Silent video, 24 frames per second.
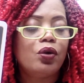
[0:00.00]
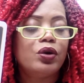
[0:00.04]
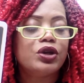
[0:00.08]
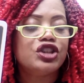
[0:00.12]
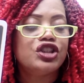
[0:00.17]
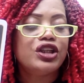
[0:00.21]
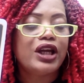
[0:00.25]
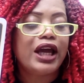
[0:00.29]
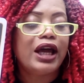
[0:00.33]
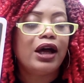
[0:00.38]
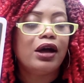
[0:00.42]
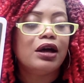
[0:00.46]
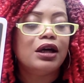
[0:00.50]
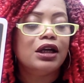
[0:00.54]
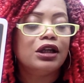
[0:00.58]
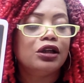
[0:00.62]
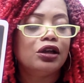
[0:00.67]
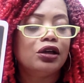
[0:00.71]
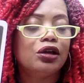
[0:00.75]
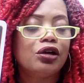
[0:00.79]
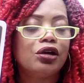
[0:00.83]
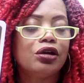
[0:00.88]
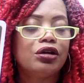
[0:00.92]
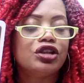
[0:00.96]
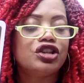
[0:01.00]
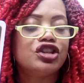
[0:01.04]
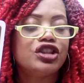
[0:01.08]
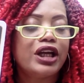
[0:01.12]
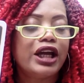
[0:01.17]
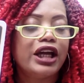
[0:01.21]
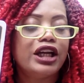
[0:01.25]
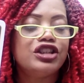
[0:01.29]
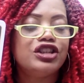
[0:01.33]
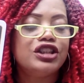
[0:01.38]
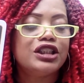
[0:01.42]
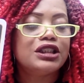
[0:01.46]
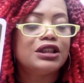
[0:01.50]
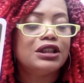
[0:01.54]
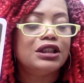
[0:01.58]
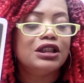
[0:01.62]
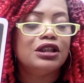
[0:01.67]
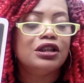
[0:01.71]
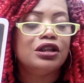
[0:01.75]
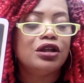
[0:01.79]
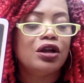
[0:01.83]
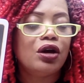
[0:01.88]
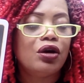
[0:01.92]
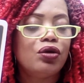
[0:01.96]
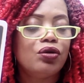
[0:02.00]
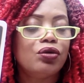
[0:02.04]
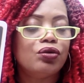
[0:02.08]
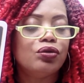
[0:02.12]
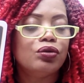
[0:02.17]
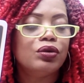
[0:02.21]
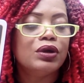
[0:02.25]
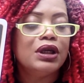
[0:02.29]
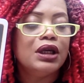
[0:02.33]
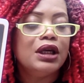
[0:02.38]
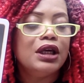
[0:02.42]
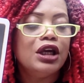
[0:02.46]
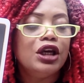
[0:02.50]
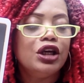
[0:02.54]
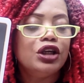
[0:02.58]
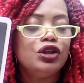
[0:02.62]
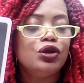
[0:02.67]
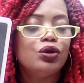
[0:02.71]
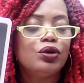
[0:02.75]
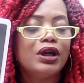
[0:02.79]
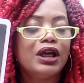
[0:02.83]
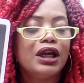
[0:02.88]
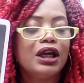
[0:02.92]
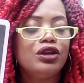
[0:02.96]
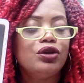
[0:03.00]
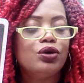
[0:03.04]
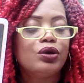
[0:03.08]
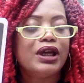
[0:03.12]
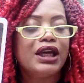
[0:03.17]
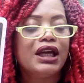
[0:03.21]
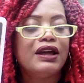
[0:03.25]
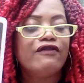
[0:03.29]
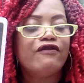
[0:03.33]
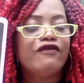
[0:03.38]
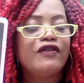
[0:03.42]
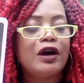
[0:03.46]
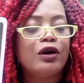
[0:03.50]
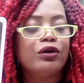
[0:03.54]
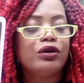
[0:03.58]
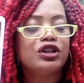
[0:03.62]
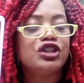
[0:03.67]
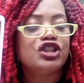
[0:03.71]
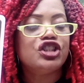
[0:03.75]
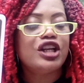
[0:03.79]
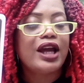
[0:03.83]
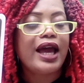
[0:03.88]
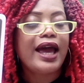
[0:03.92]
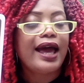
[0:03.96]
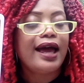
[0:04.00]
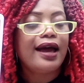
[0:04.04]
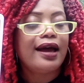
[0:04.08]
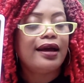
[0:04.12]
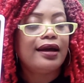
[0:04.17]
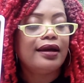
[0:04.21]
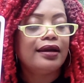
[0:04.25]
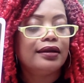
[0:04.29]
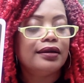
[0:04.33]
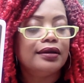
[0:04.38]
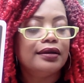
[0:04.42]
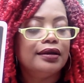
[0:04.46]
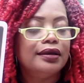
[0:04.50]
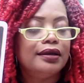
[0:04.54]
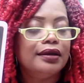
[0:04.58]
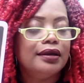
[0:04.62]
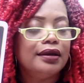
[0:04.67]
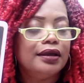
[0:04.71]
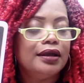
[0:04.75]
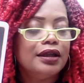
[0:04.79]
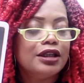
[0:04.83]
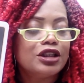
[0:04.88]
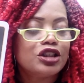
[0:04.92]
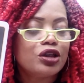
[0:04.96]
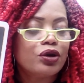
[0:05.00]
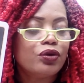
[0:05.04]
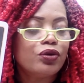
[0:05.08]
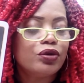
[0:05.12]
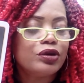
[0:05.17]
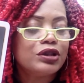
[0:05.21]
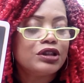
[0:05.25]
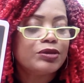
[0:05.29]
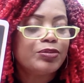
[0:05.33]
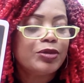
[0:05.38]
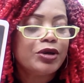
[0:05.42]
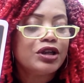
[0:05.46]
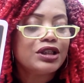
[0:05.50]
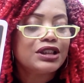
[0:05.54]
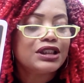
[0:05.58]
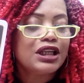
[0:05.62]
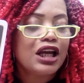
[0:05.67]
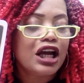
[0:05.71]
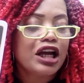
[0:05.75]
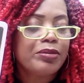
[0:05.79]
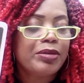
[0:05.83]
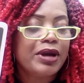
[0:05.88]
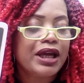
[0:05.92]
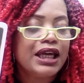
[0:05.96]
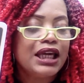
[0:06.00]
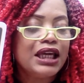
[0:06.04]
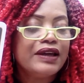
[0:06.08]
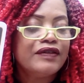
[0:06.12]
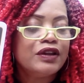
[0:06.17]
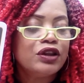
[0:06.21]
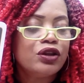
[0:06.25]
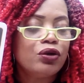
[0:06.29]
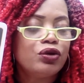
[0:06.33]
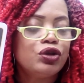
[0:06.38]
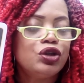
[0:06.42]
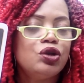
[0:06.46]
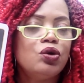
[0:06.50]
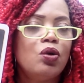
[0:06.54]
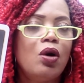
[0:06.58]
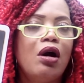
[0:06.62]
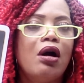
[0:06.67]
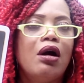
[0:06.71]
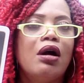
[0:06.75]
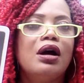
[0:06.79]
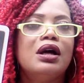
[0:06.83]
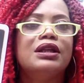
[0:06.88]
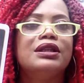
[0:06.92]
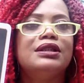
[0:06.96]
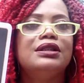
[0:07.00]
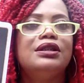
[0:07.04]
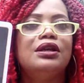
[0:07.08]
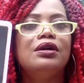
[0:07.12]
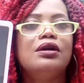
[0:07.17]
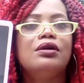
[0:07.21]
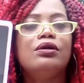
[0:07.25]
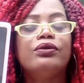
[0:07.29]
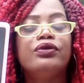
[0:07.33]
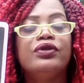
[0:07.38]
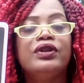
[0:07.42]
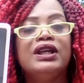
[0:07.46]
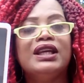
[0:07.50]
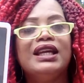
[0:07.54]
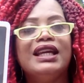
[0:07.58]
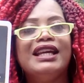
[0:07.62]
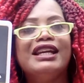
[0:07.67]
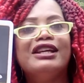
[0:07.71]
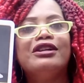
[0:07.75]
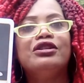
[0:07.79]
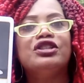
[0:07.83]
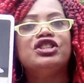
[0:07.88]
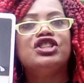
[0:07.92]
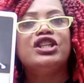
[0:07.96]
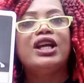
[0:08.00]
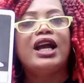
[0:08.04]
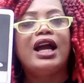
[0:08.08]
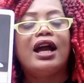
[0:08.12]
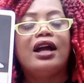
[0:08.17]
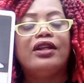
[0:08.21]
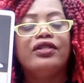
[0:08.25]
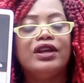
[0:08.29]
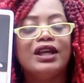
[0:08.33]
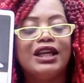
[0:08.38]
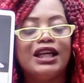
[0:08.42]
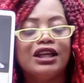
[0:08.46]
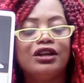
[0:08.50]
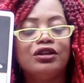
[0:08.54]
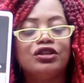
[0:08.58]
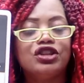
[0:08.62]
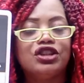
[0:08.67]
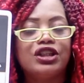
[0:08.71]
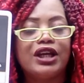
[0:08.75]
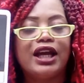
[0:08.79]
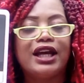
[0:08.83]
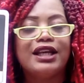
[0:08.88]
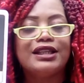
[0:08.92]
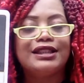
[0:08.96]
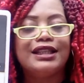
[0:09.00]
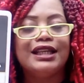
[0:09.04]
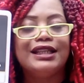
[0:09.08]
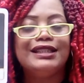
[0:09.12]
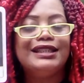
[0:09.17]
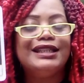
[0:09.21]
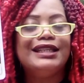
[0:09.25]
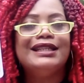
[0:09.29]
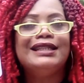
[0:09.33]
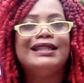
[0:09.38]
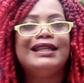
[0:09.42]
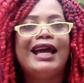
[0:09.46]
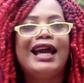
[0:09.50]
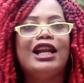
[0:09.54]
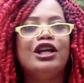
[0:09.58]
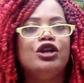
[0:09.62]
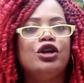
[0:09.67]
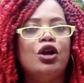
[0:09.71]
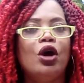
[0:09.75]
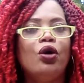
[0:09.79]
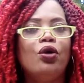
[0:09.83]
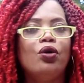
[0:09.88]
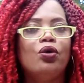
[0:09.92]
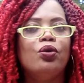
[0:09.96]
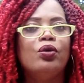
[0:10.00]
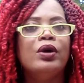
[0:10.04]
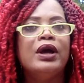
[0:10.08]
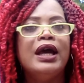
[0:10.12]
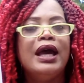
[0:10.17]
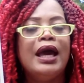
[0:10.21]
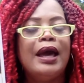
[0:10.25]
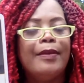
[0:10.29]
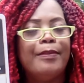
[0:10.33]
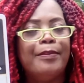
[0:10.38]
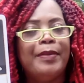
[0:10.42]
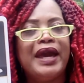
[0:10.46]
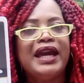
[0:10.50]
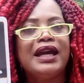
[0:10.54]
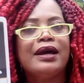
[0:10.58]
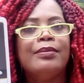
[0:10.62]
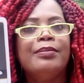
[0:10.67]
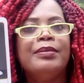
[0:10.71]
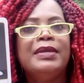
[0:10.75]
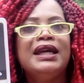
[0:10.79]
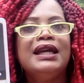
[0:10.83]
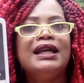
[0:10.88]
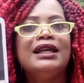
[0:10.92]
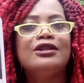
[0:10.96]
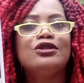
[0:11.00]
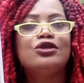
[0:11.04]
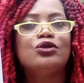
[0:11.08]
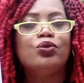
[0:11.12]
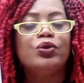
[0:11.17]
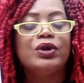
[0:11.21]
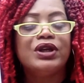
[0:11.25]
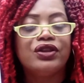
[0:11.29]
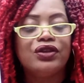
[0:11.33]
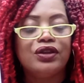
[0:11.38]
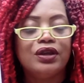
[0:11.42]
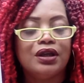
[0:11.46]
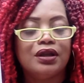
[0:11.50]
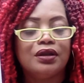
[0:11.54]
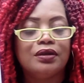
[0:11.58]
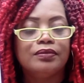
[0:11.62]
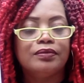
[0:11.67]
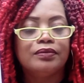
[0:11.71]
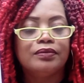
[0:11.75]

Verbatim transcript: a child unlearned, a child just didn't know. You can't you can't fault a child. So the Spirit's talking about even though you are adult, the inner child, the inner child that did not know, make amends with it.